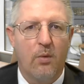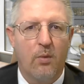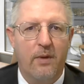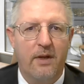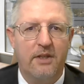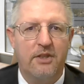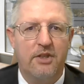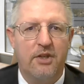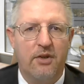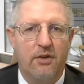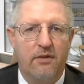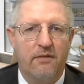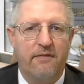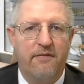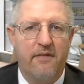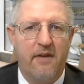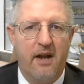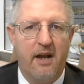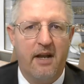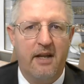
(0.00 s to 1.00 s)
which you'll
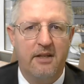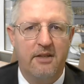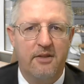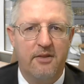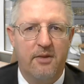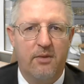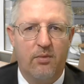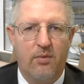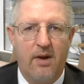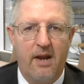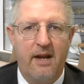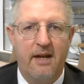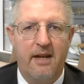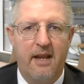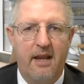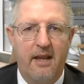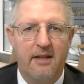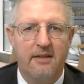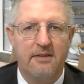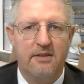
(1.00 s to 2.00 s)
find in the
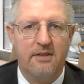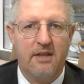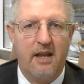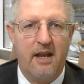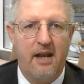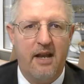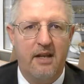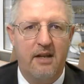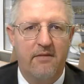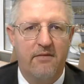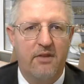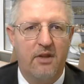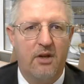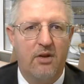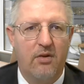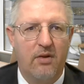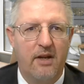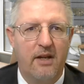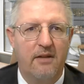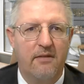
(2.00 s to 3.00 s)
right-hand side of the
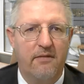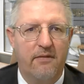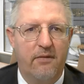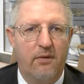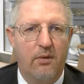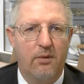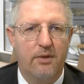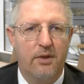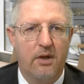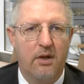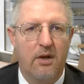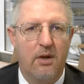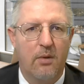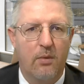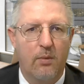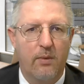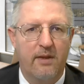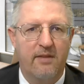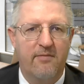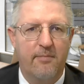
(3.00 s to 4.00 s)
green folder
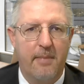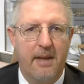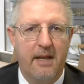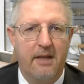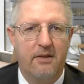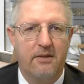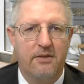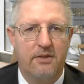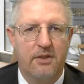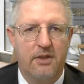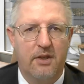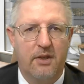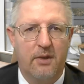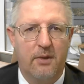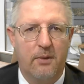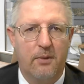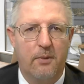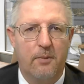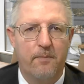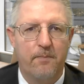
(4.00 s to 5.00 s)
we've mailed to
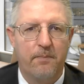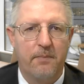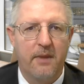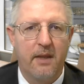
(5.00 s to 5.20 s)
you.